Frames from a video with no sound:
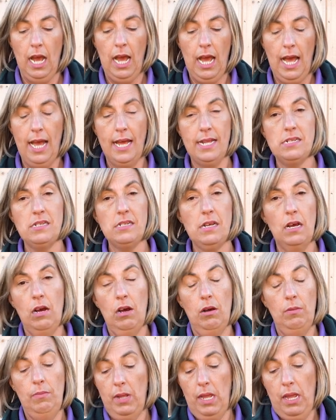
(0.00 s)
and
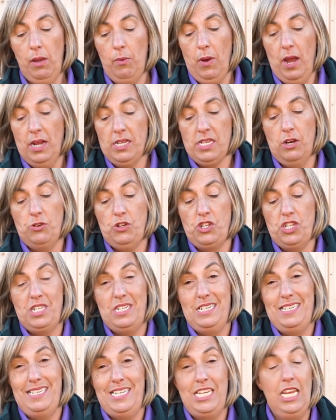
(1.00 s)
um, it works out
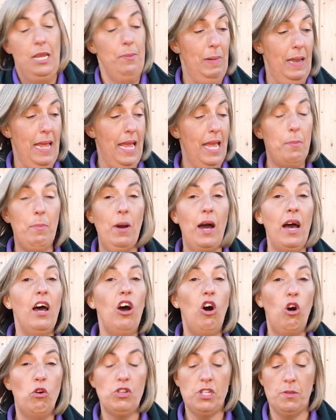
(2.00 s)
just as cheaply, but
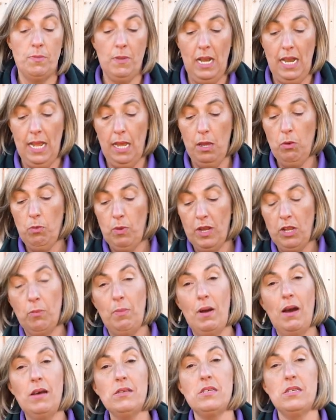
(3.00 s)
ultimately when your
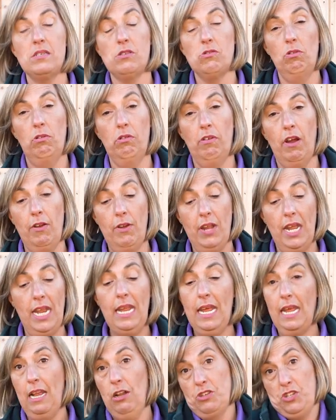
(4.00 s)
basket's all grown in,
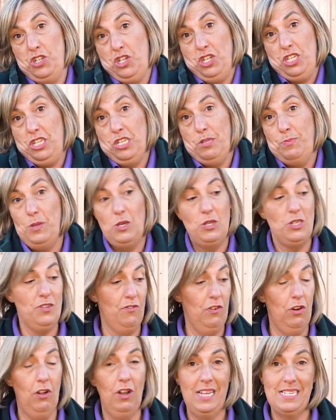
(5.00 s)
it looks just as
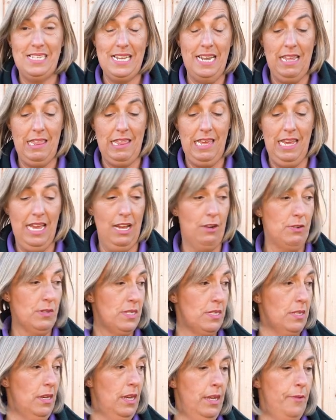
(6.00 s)
beautiful as anything
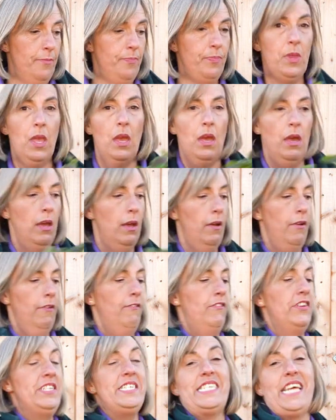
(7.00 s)
else.
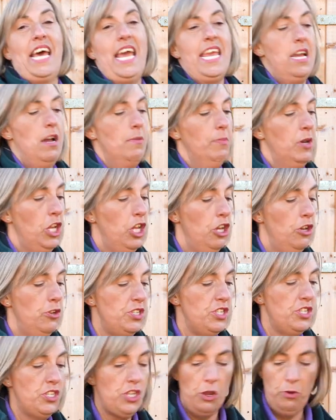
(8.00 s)
For today, I'm going to
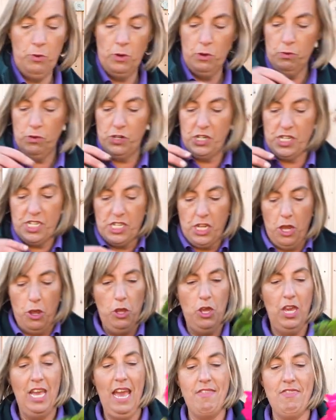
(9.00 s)
use a zonal just so
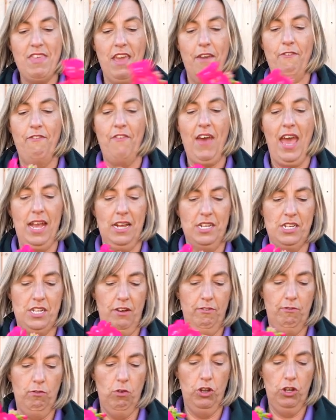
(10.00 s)
you get the effect
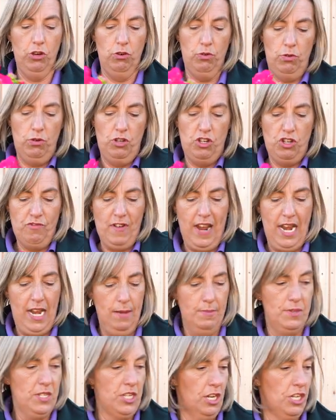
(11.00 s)
of what your
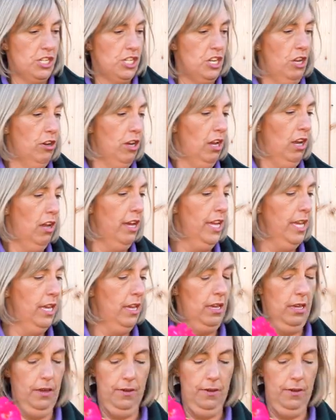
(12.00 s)
geranium is going to look like.